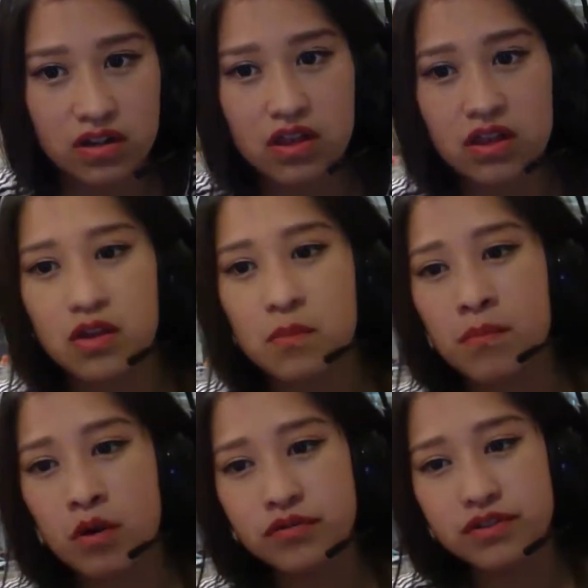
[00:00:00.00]
the
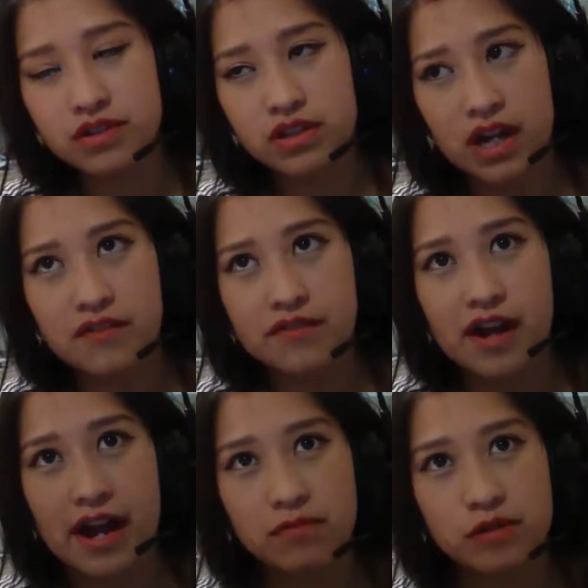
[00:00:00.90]
most that I ever
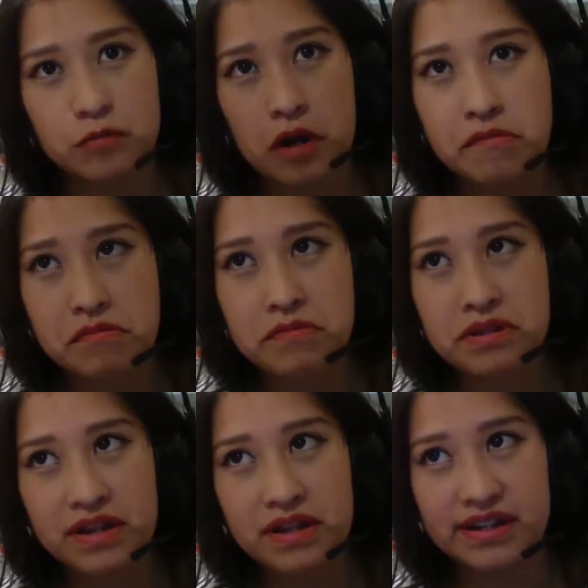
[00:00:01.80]
had was probably
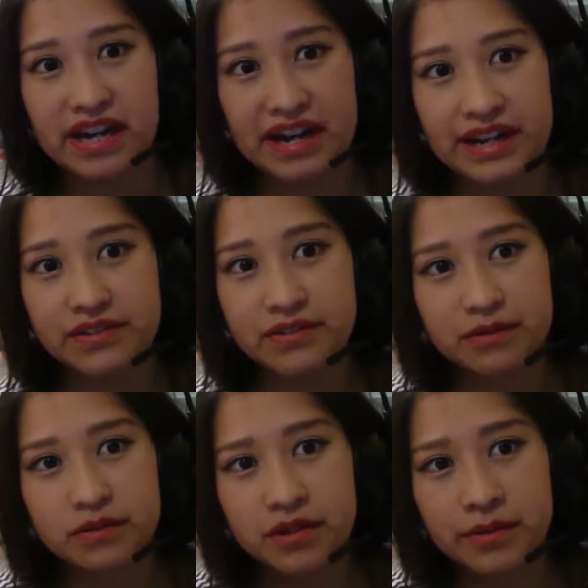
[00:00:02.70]
like a high
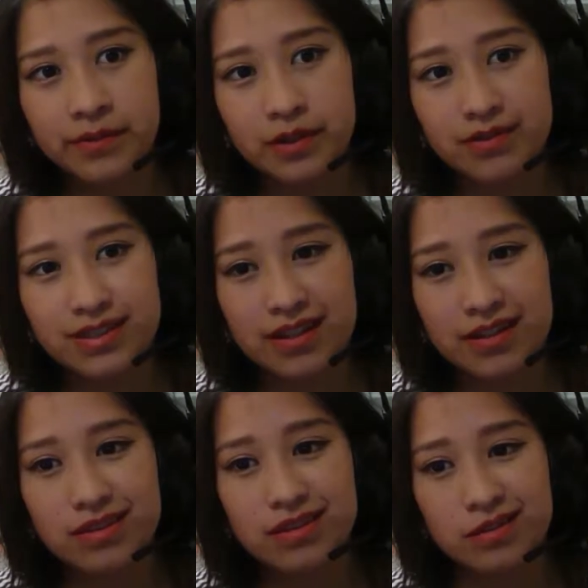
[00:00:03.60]
school number was like
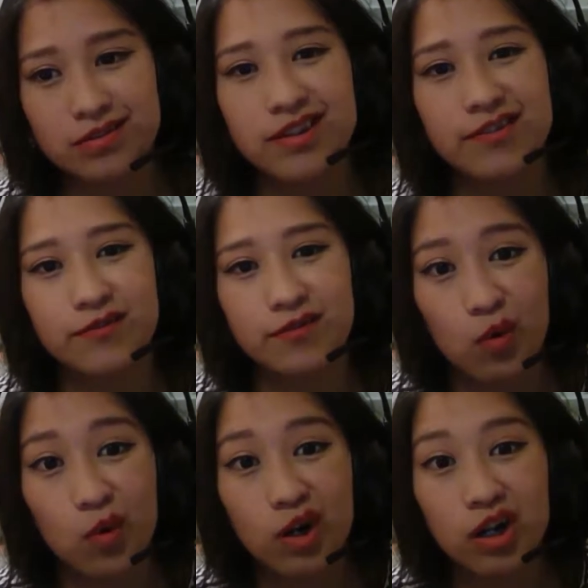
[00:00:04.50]

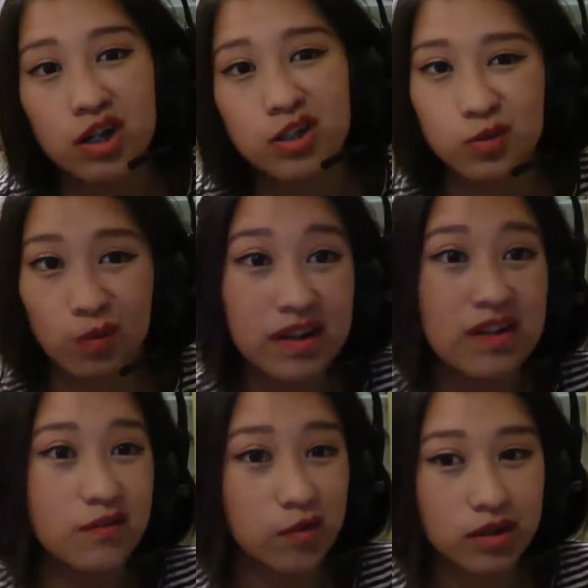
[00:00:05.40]
34,
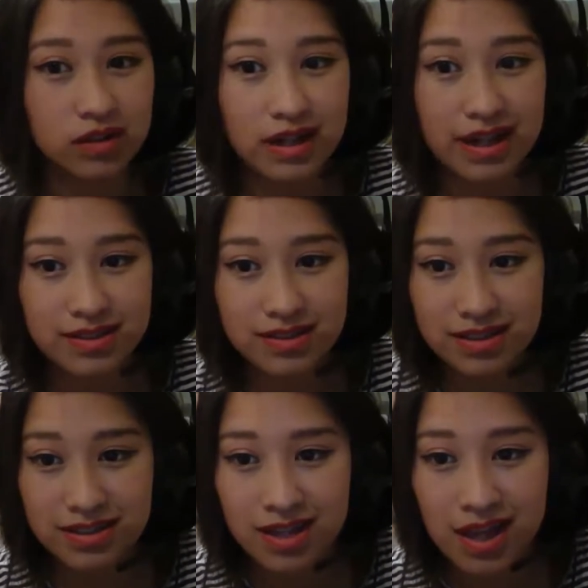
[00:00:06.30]
24
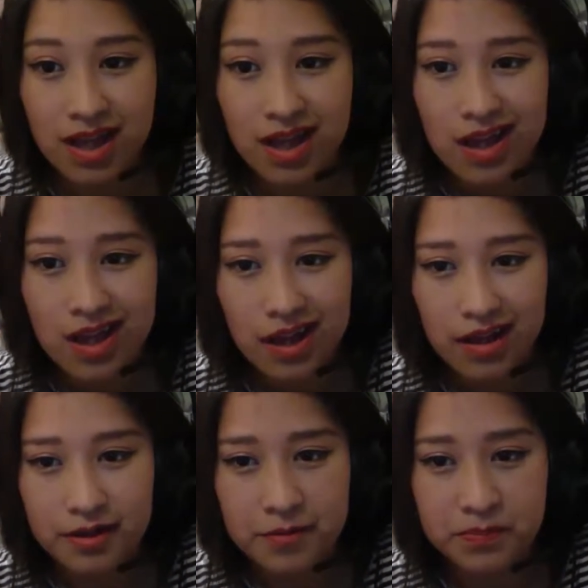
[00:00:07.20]
classes.
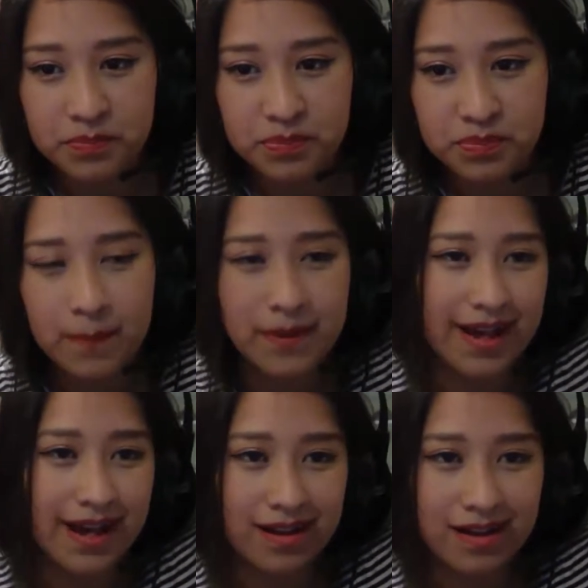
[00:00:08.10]
But
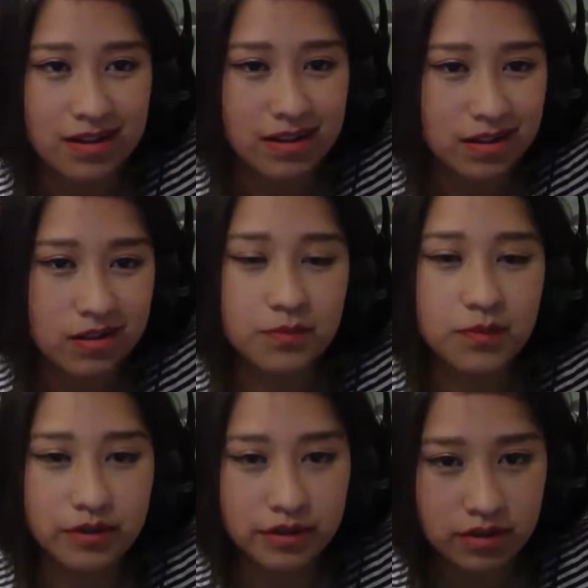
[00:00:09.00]
yeah,
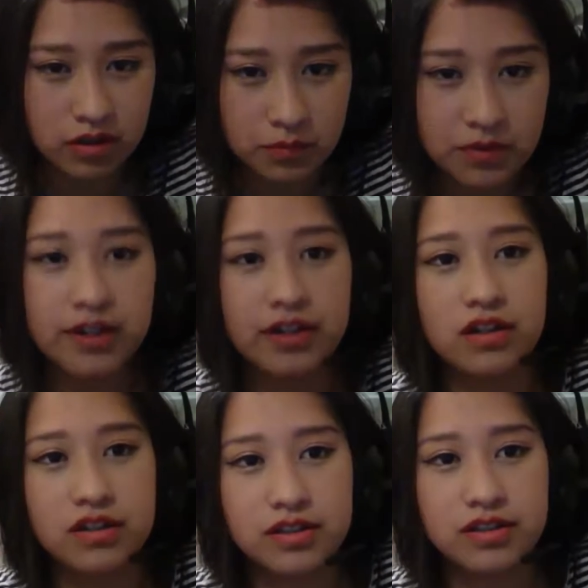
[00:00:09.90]
community
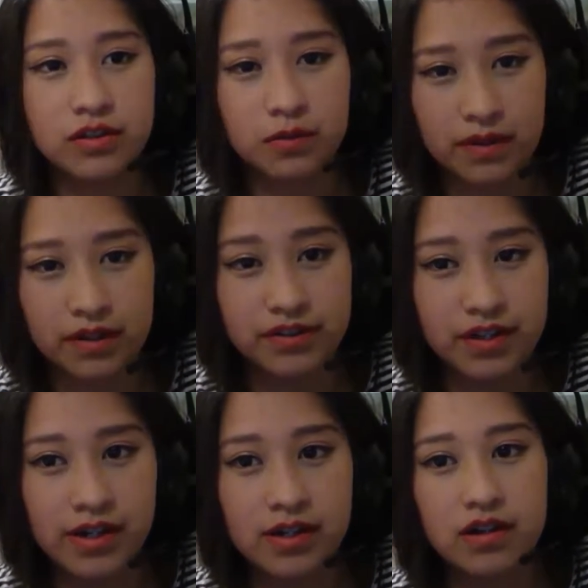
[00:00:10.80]
college is a good way to
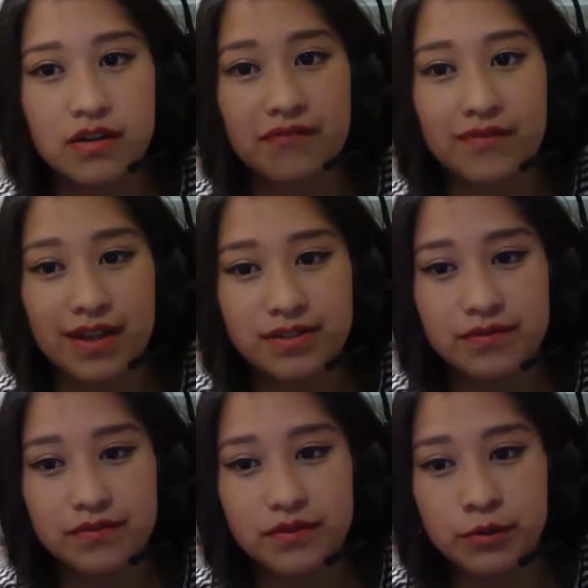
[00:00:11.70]
start, unless if
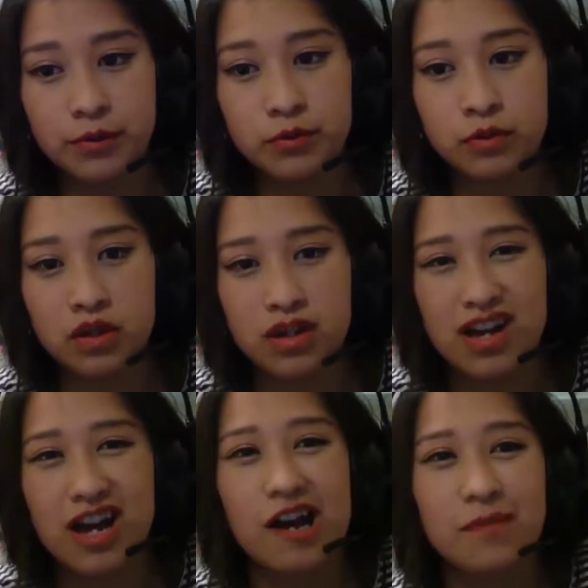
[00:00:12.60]
you,
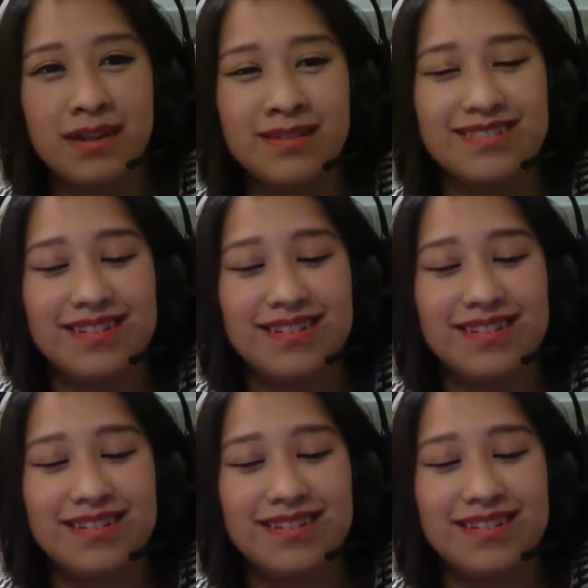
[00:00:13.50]
I mean,